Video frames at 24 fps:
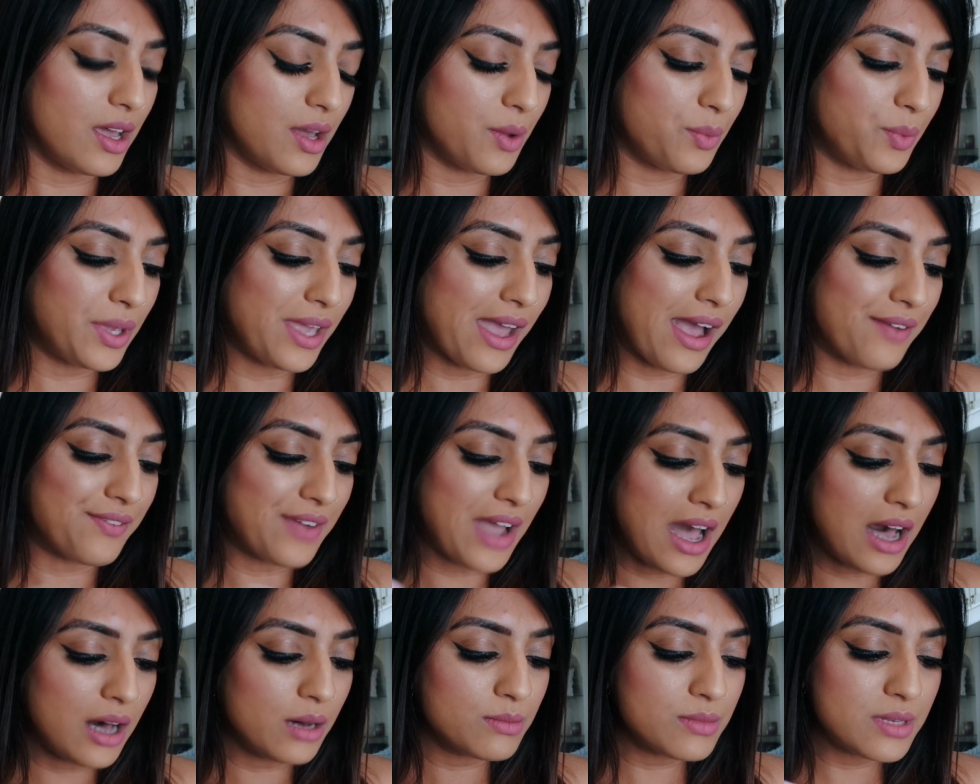We have
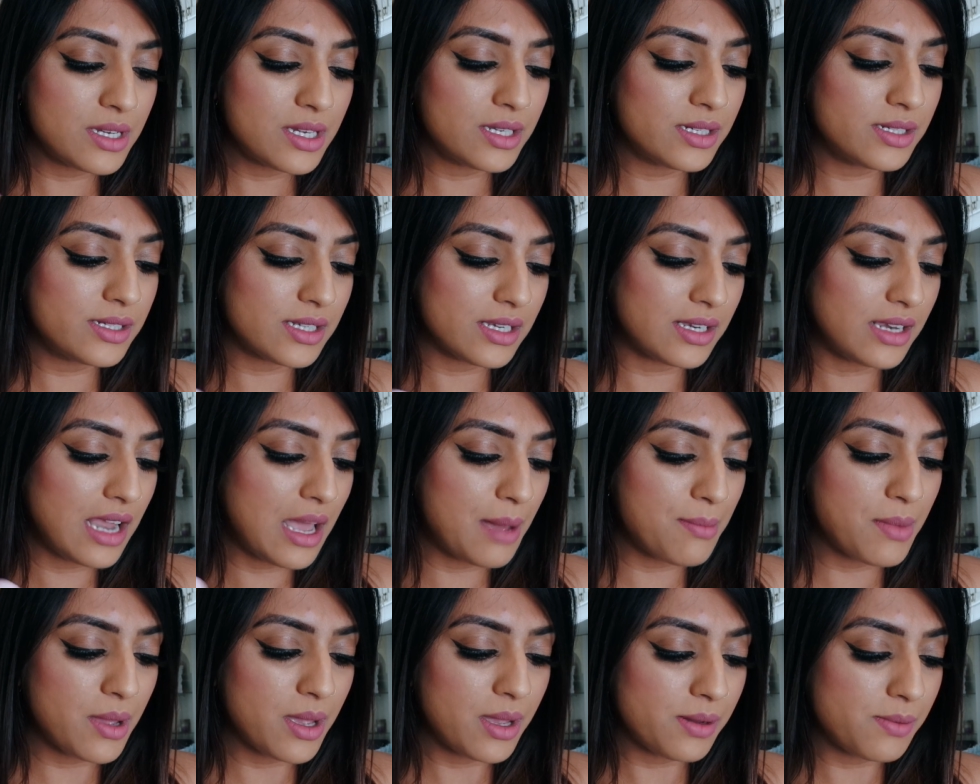almond,
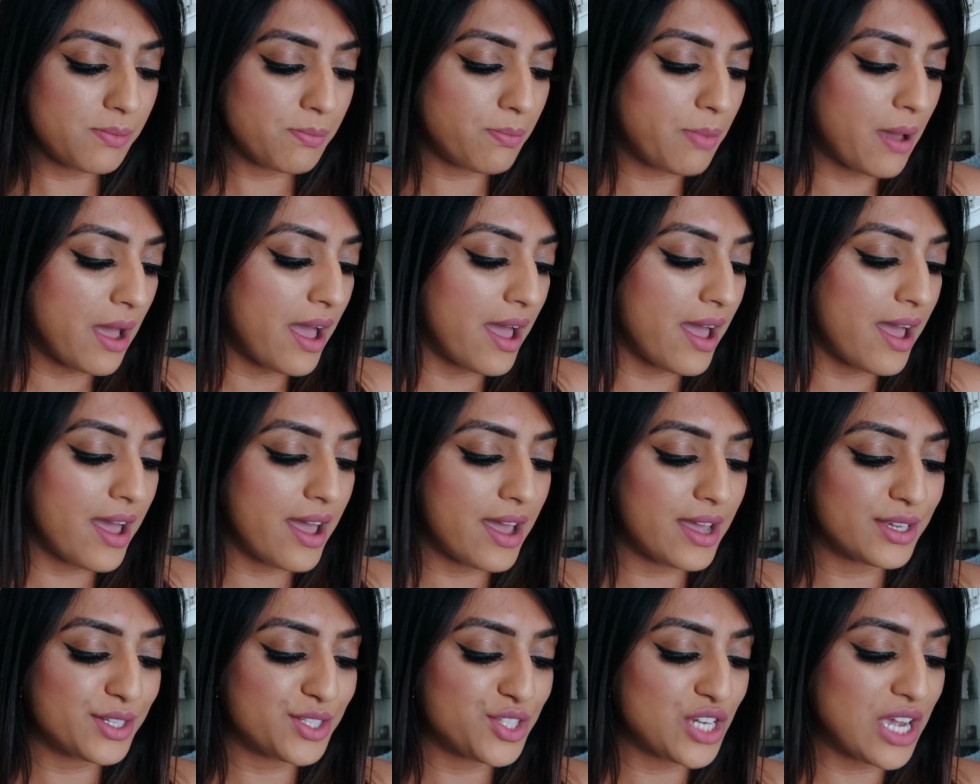lemon,
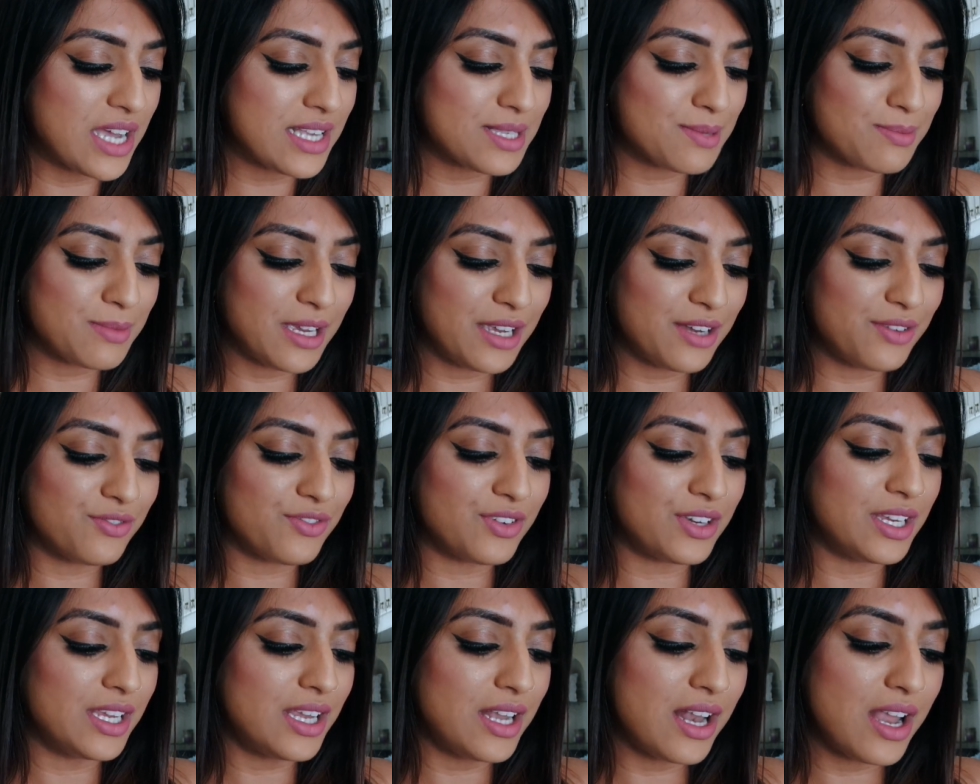pear, jasmine,
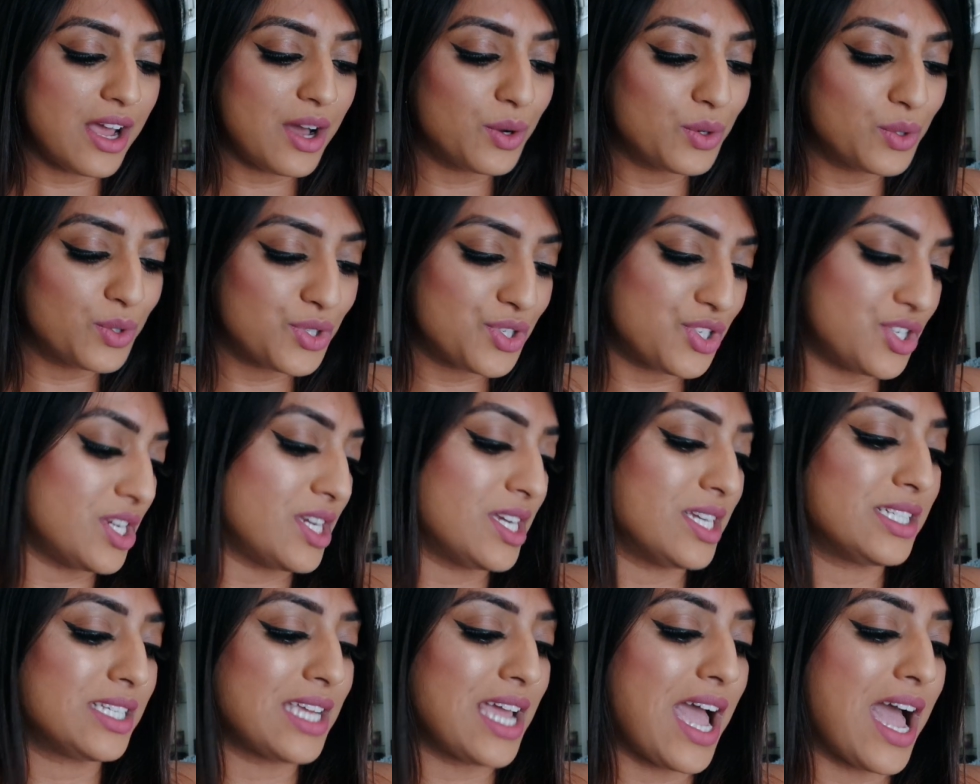vanilla
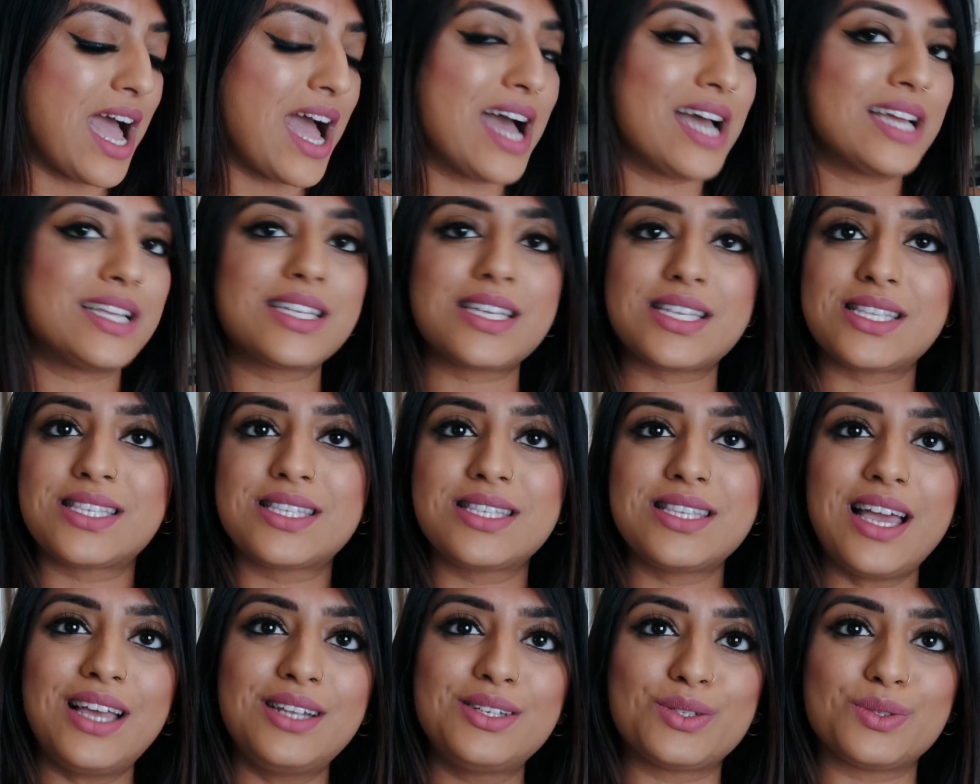orchid, and
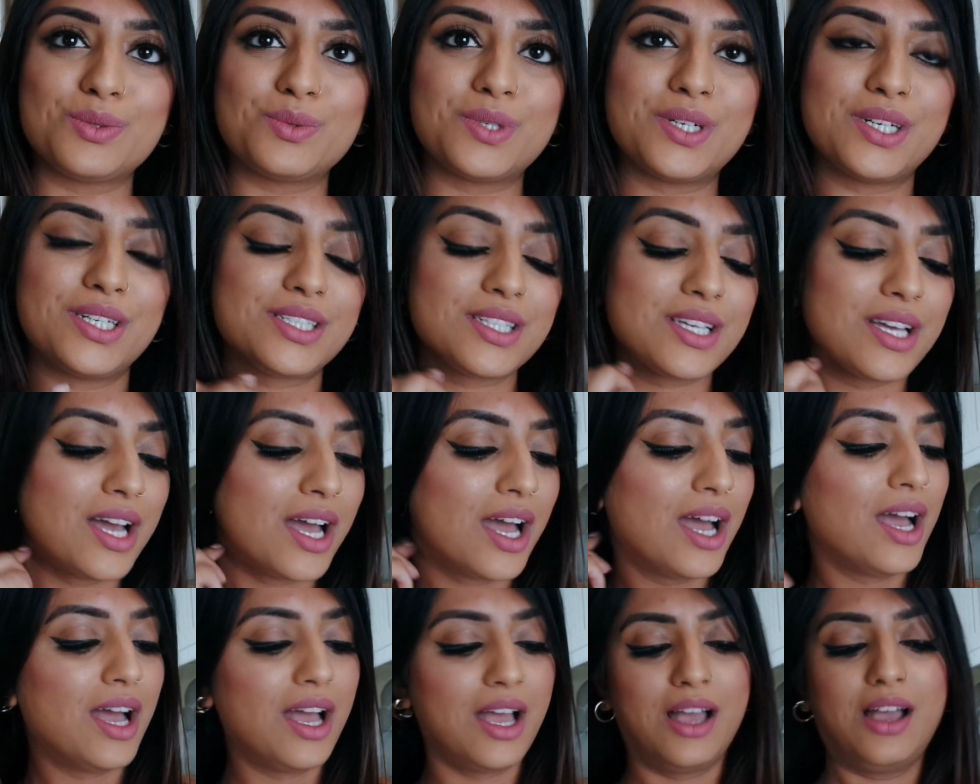sandalwood.
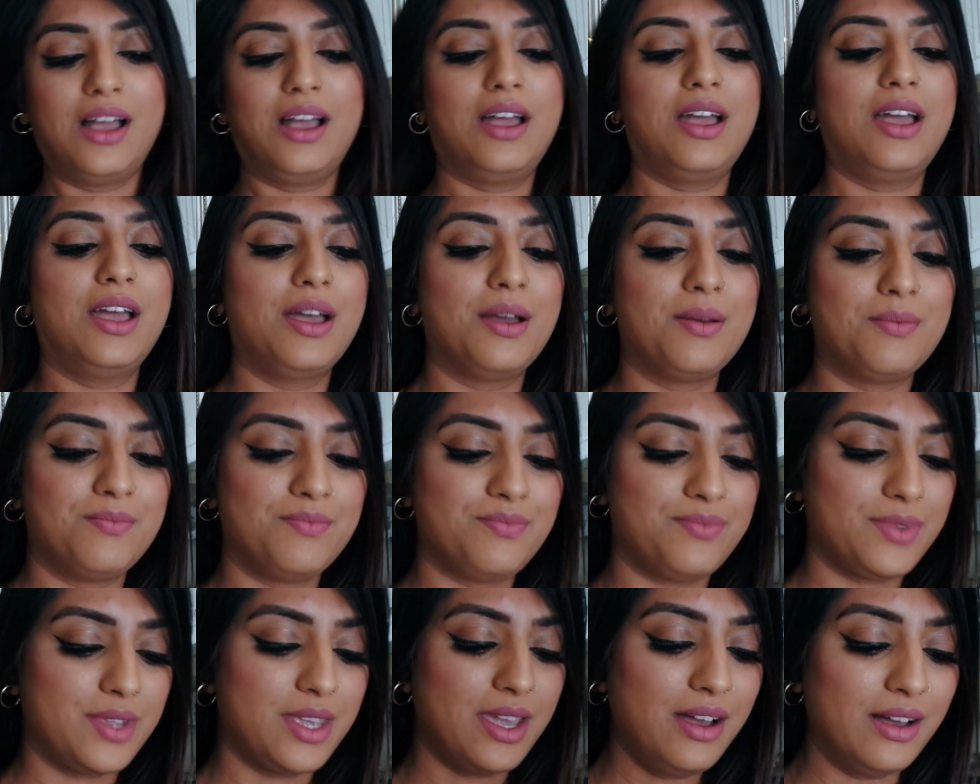
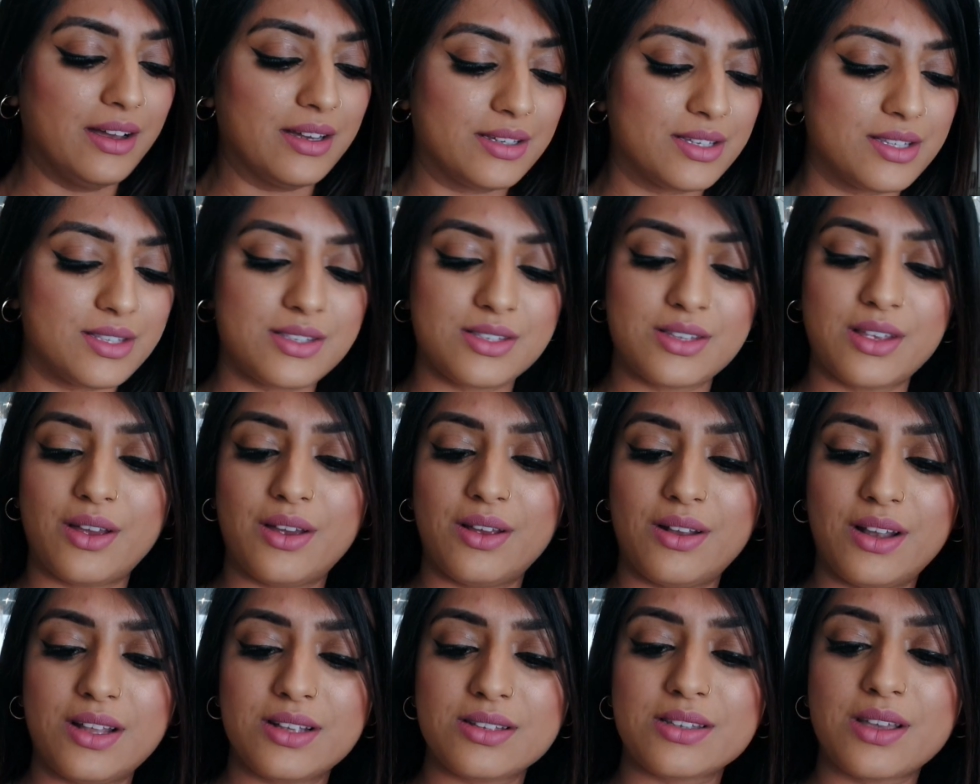Yeah,
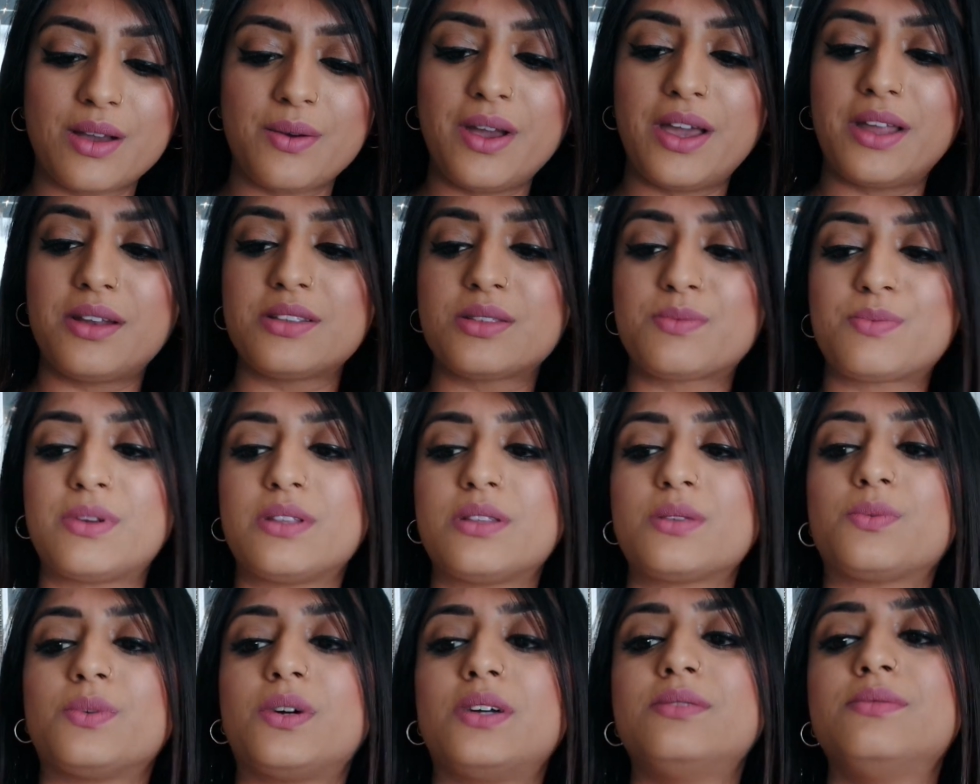so let's go ahead and spray
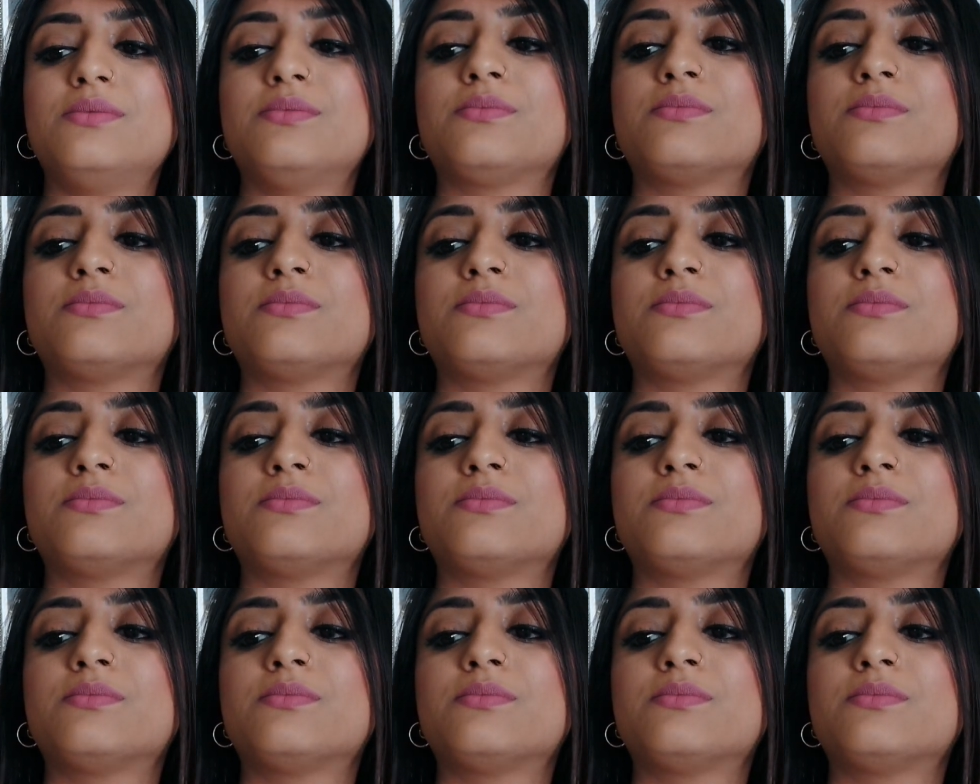this one.